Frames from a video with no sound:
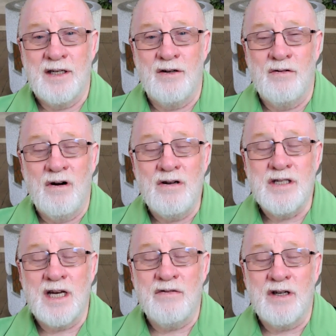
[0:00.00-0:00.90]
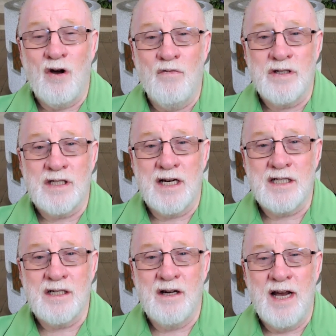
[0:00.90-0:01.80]
It arose out of a
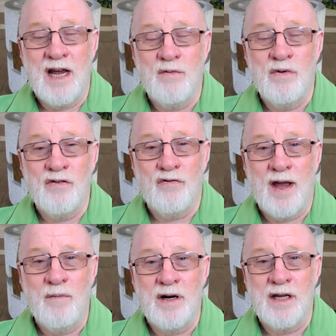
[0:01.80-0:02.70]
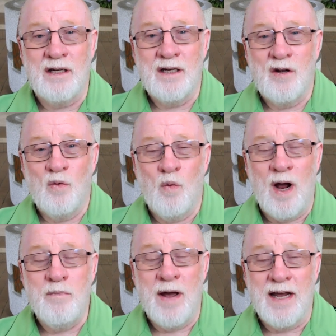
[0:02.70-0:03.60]
conversation I had with a family
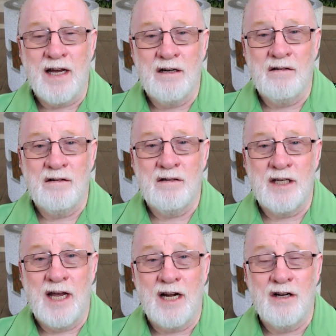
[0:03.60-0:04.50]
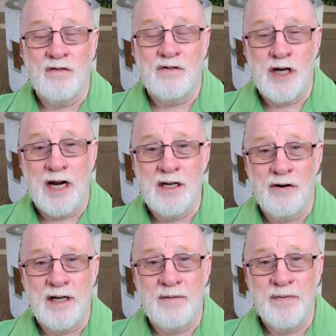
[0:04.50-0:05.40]
way back in the end of
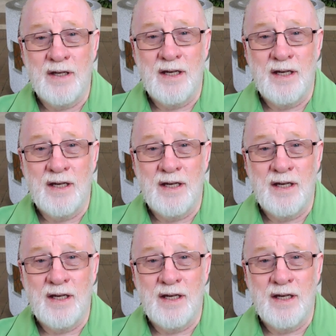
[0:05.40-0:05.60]
January,